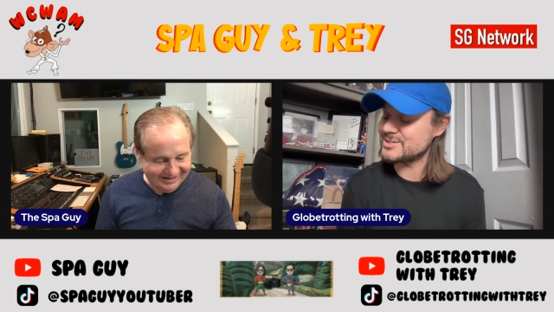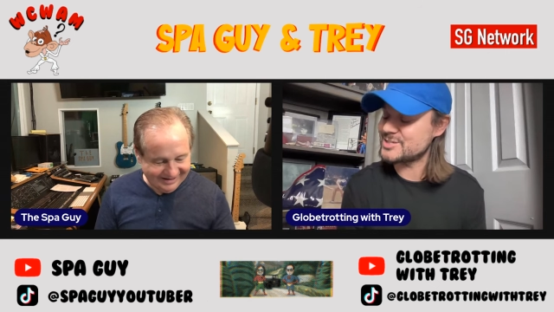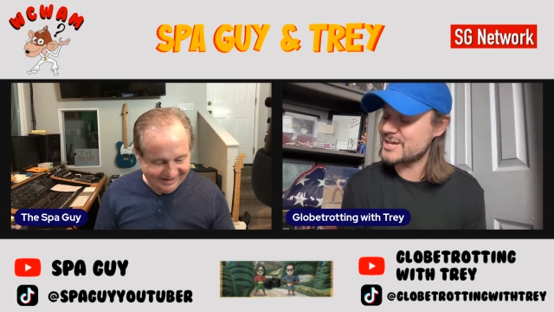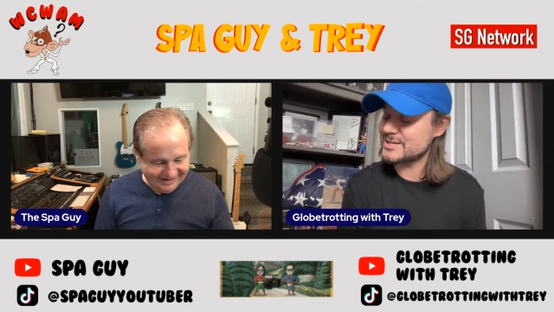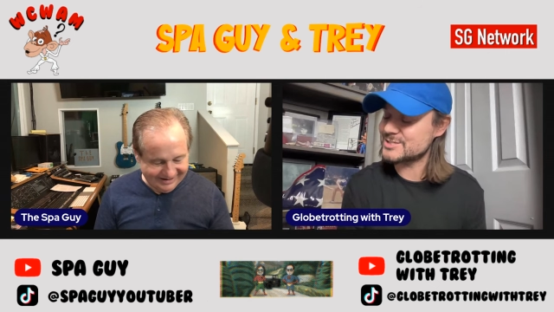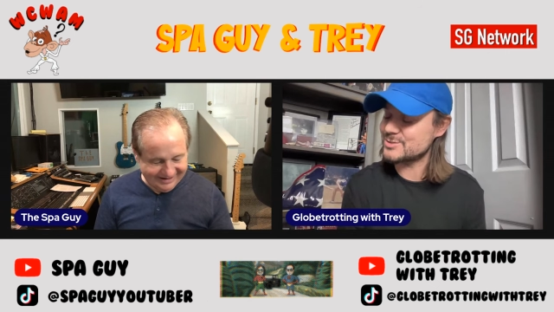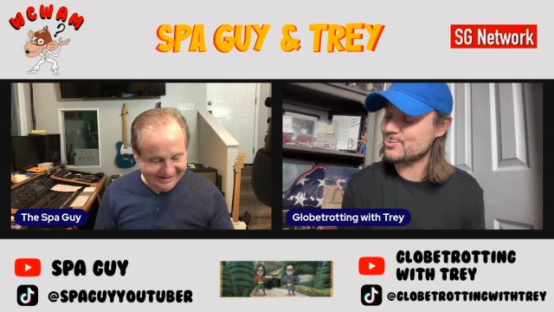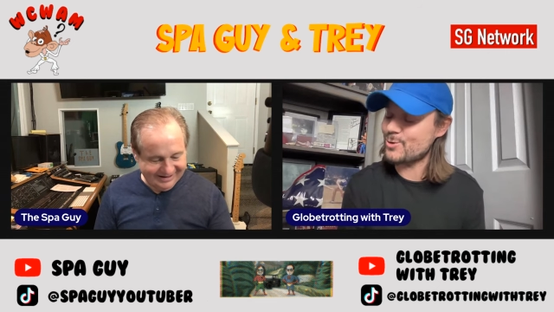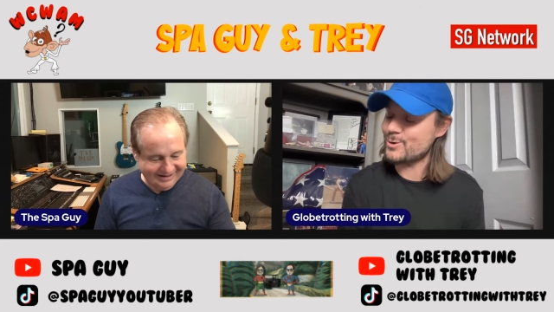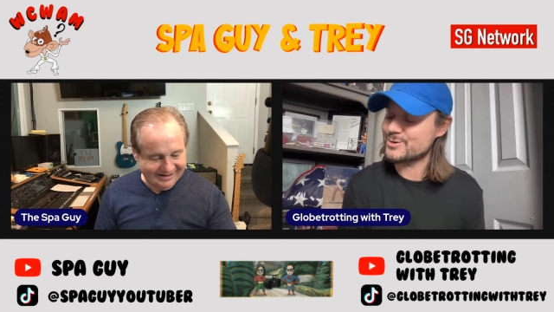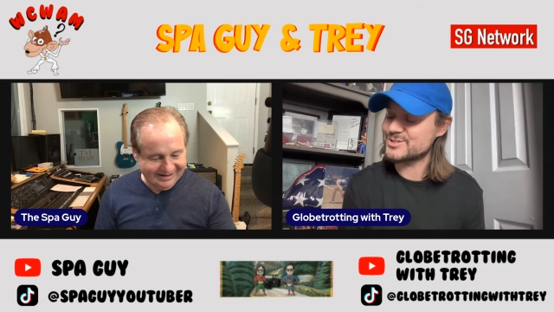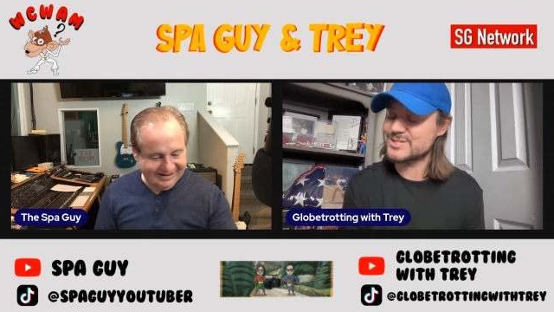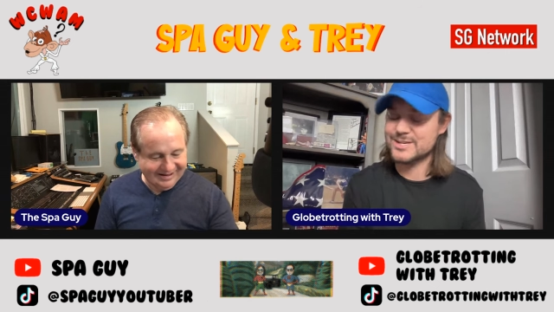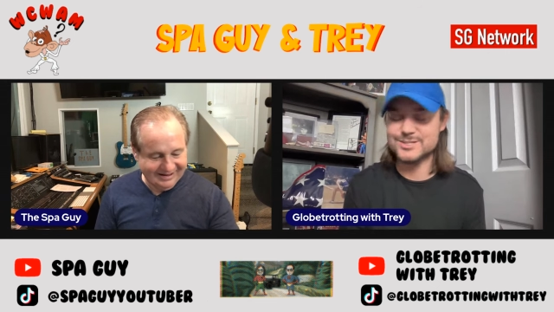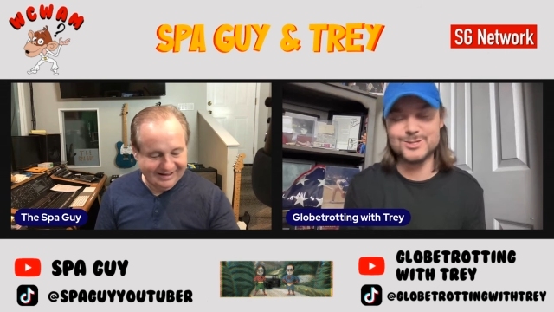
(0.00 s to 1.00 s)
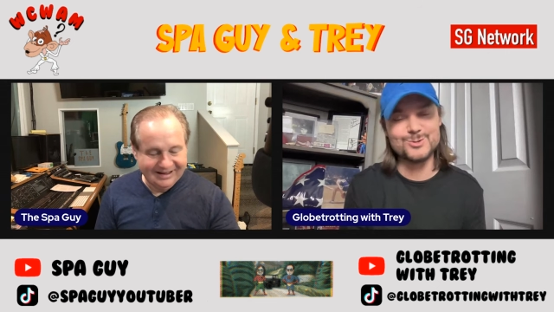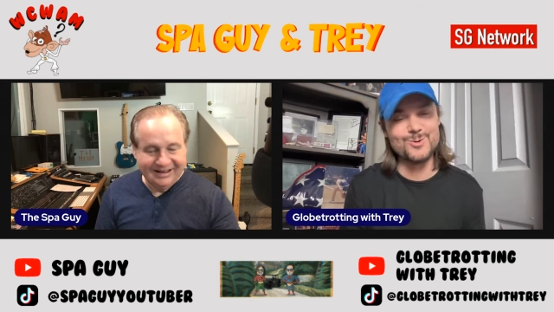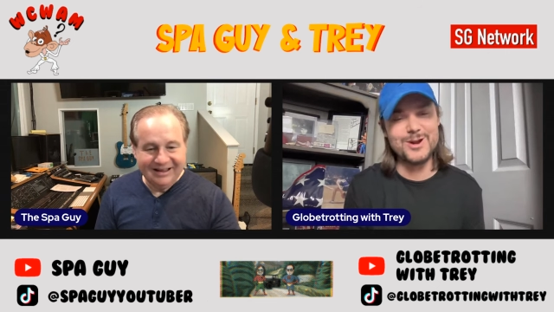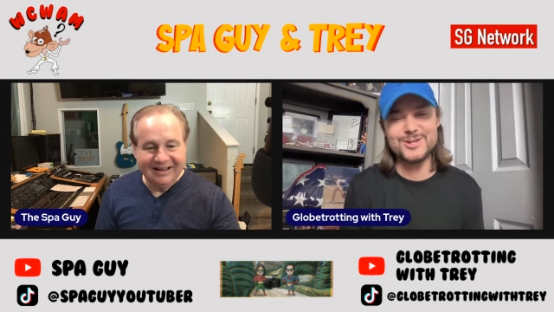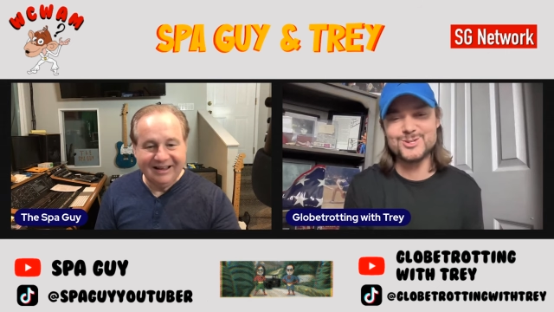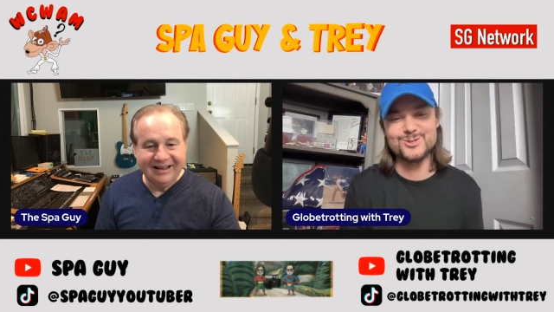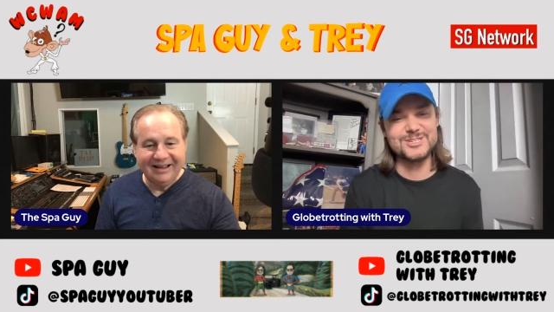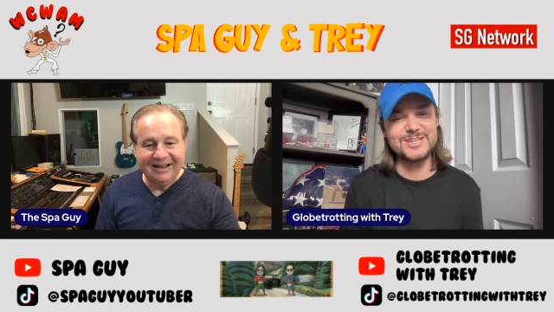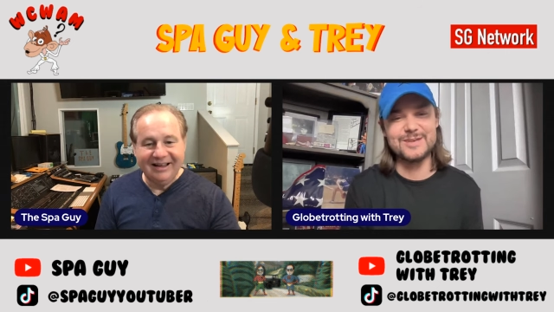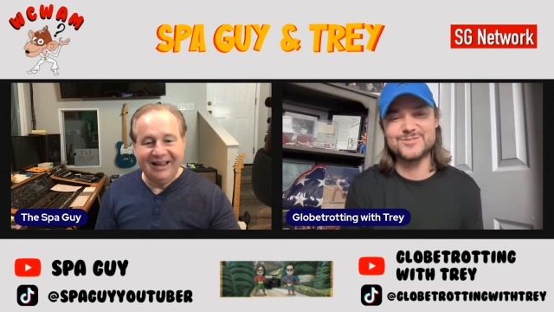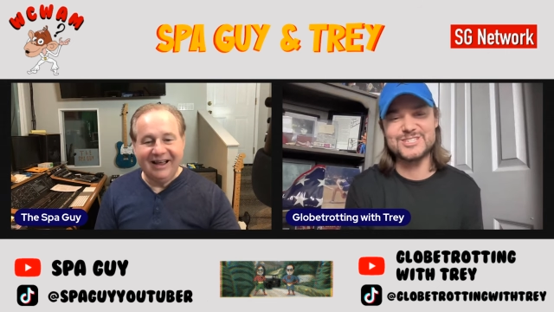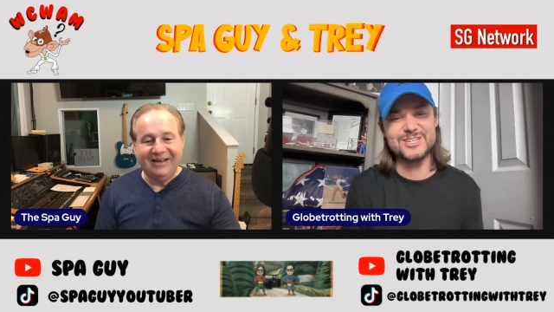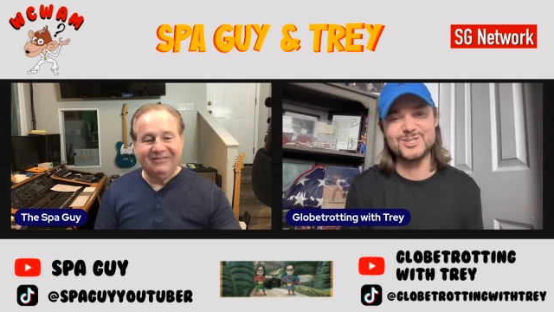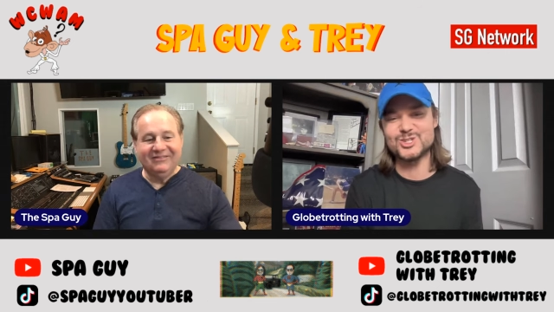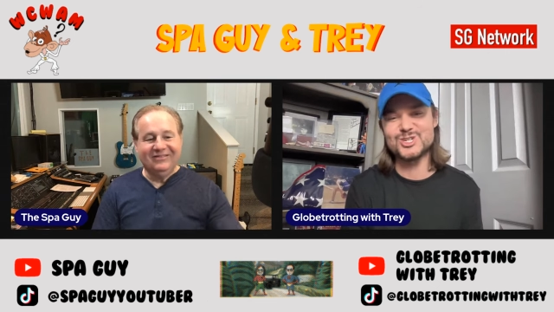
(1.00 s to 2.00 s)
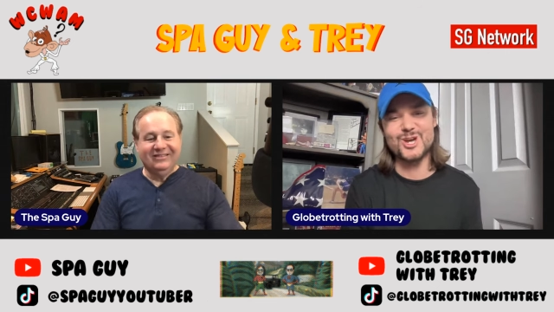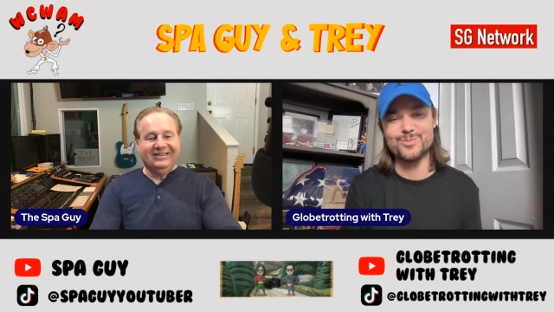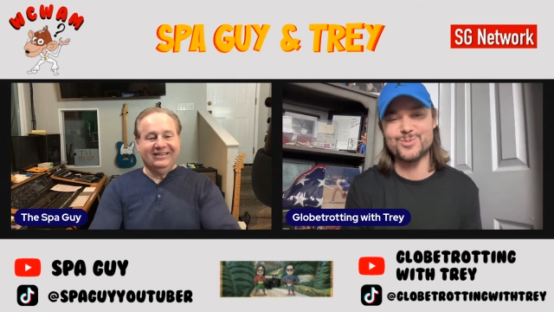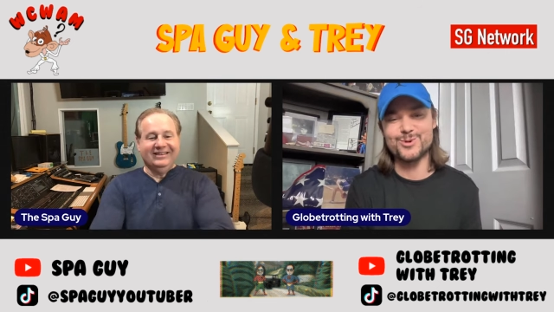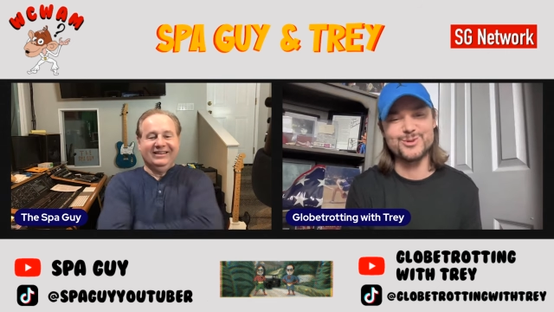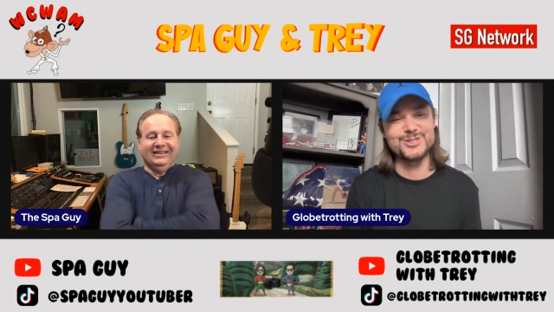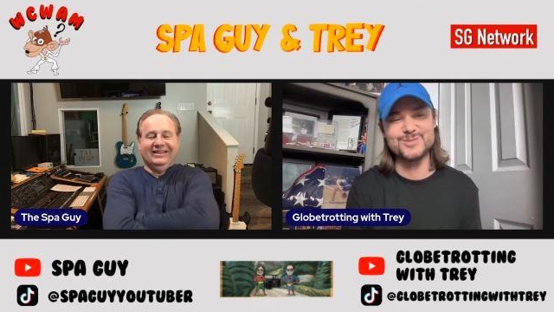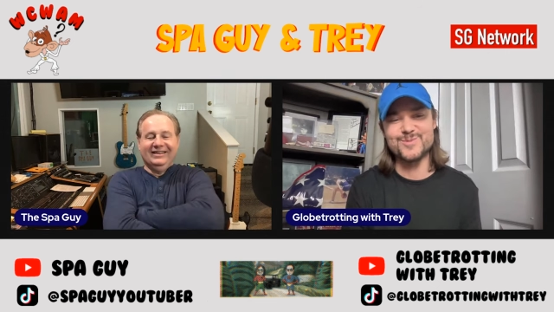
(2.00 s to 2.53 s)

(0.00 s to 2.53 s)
Speaker 1: Texas Walker Texas Rangers that yeah. Chuck pull this